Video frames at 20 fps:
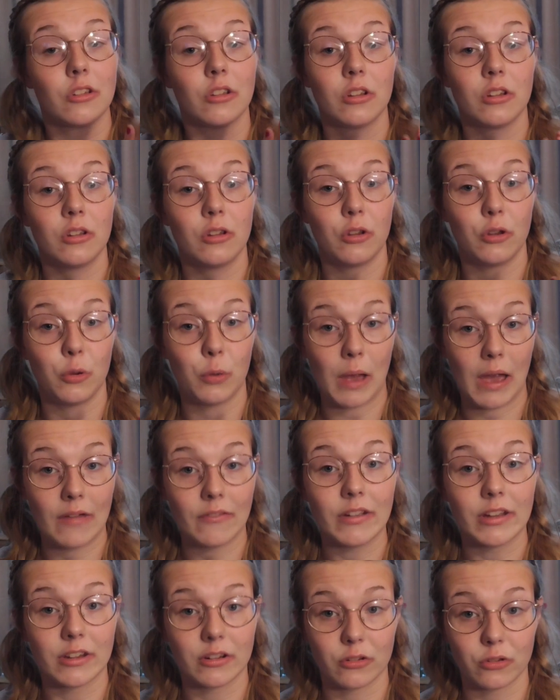you
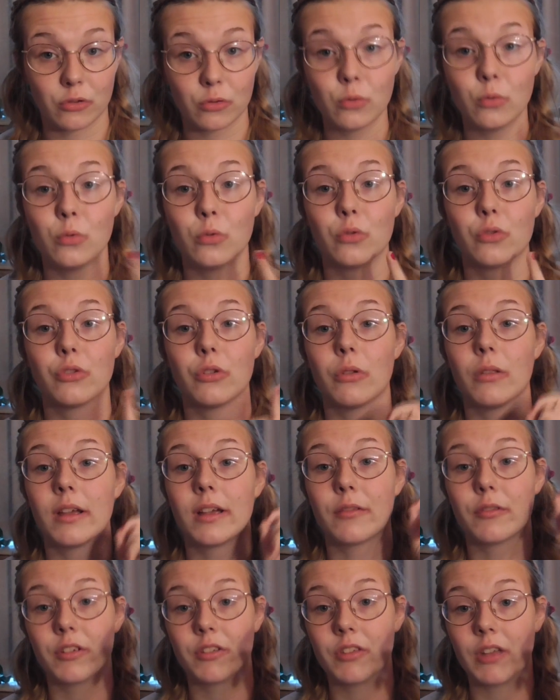have at your school. So
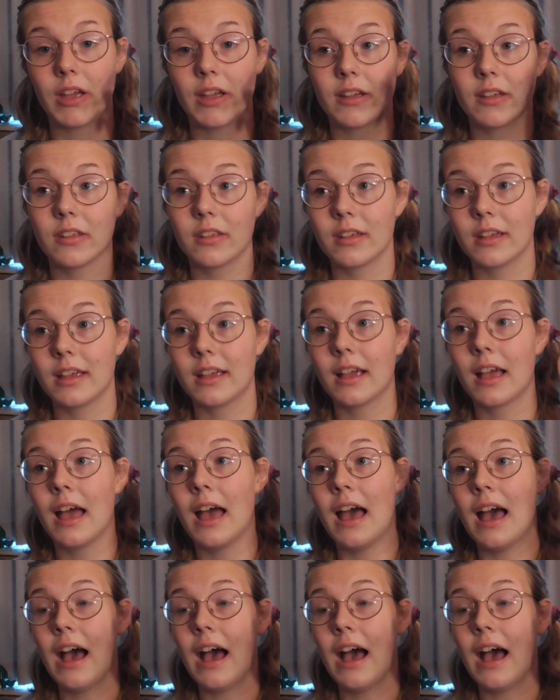like recycling.